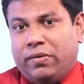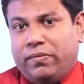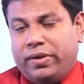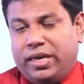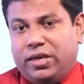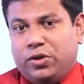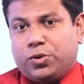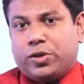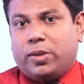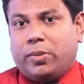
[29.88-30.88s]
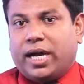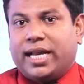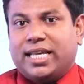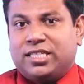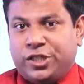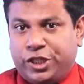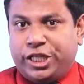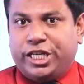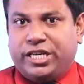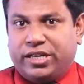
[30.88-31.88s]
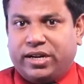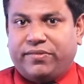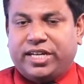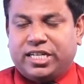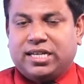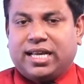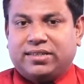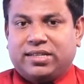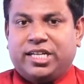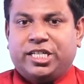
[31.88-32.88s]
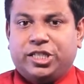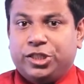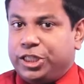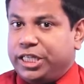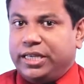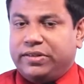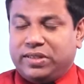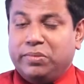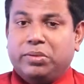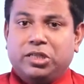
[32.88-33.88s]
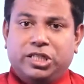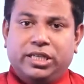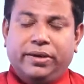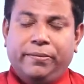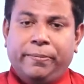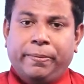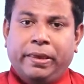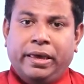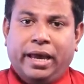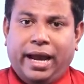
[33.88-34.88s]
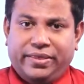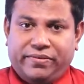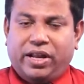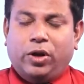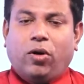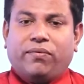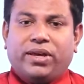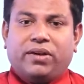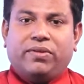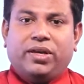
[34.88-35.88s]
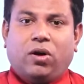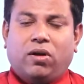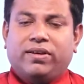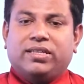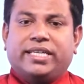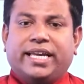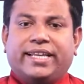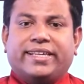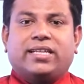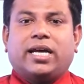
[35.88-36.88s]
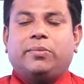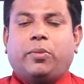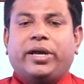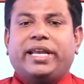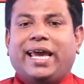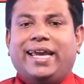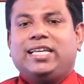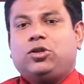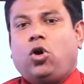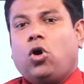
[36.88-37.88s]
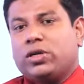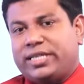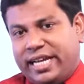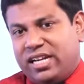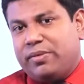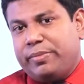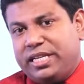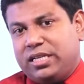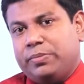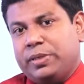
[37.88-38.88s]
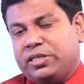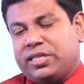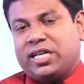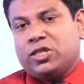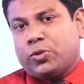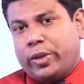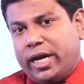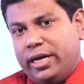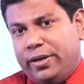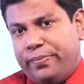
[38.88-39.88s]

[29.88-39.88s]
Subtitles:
We usually mark it as g, gravitational acceleration g, simple g, and the value of that we always take it as 9.8 or 10 meter per second squared.